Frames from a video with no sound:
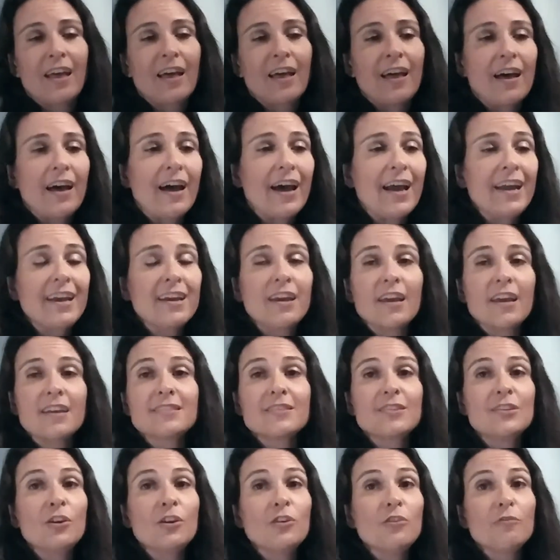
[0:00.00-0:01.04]
I
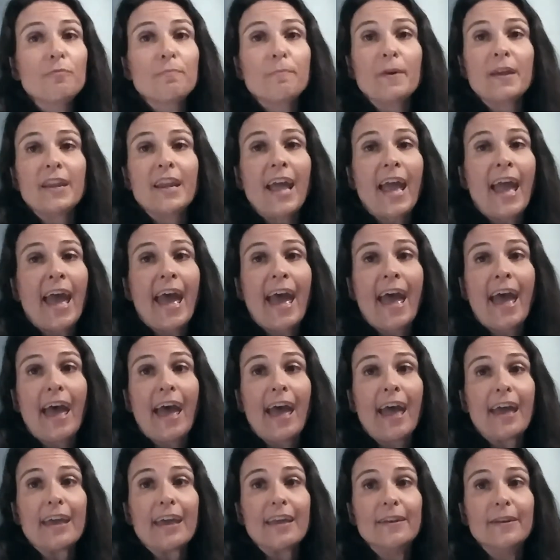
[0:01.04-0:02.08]
guess you've been
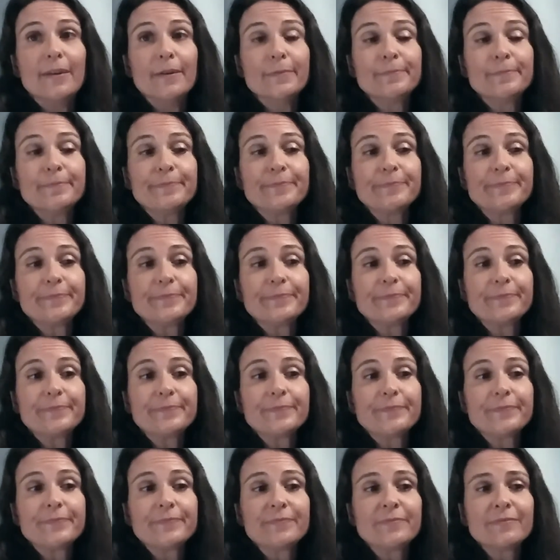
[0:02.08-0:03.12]
had.
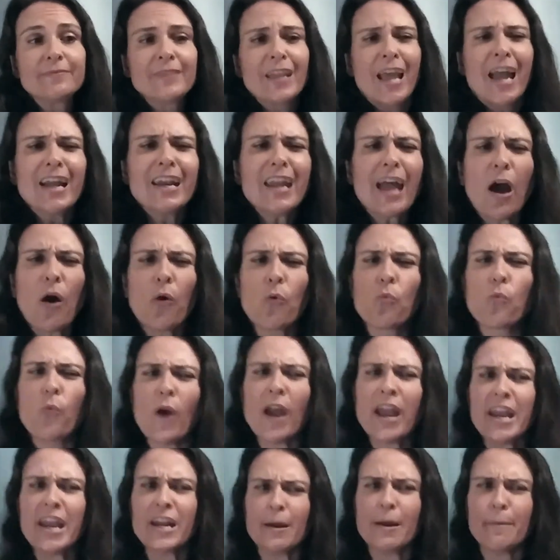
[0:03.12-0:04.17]
Now,
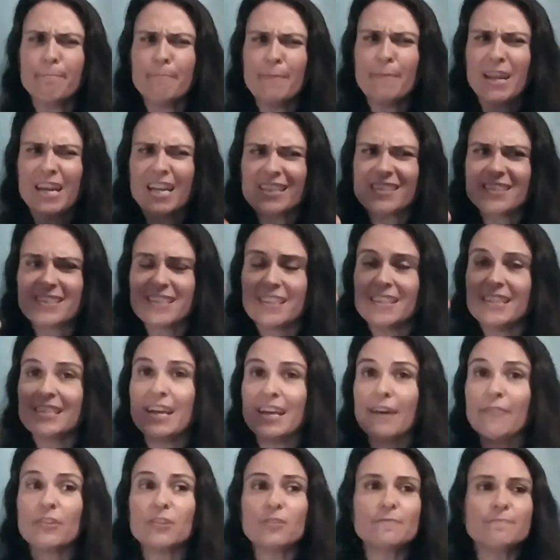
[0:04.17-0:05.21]
wait a minute, said the
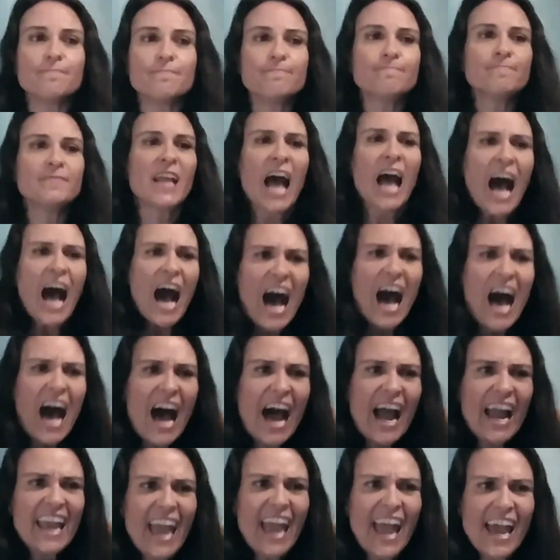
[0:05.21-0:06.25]
devil.
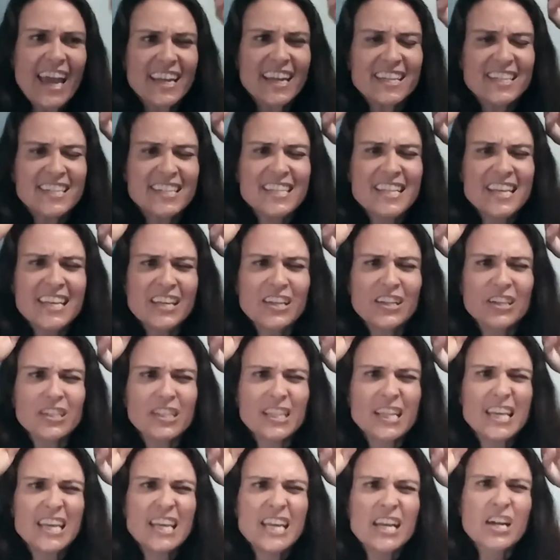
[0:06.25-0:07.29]
I had a deal
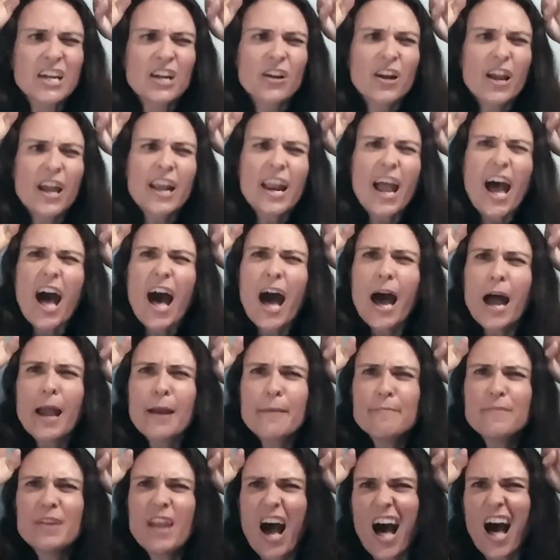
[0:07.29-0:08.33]
here, and
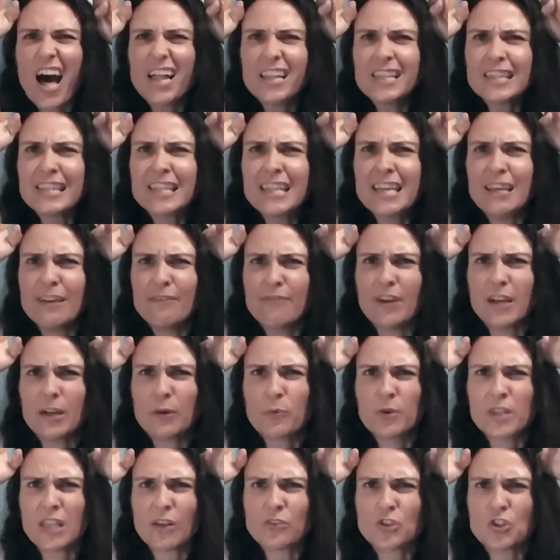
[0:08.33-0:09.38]
I'm not leaving
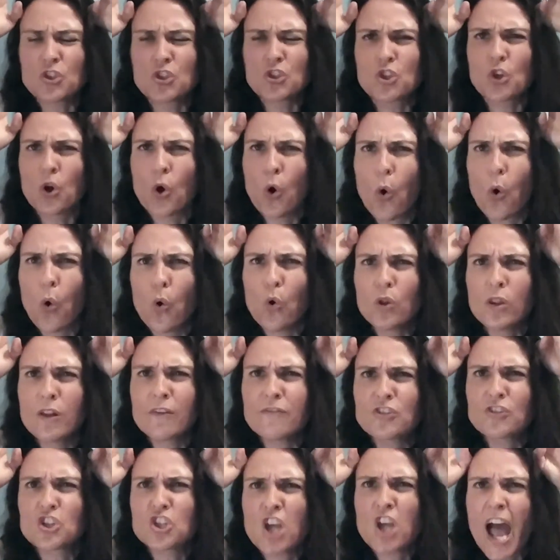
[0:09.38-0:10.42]
without the soul
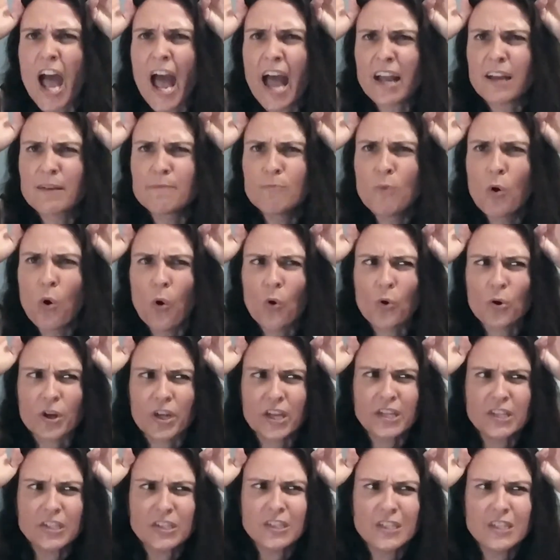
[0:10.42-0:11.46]
of Jack
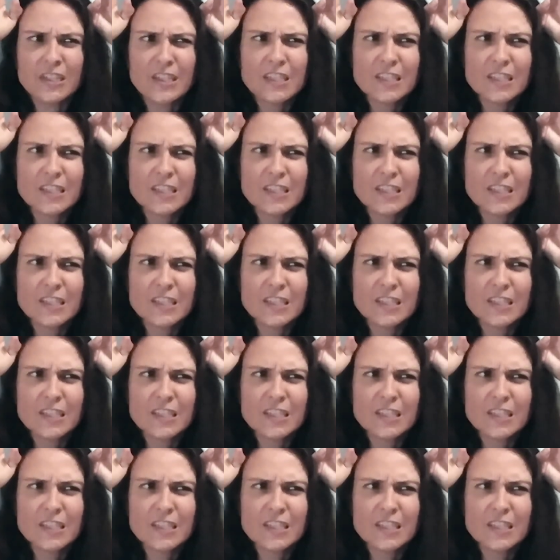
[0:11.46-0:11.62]
Morgan.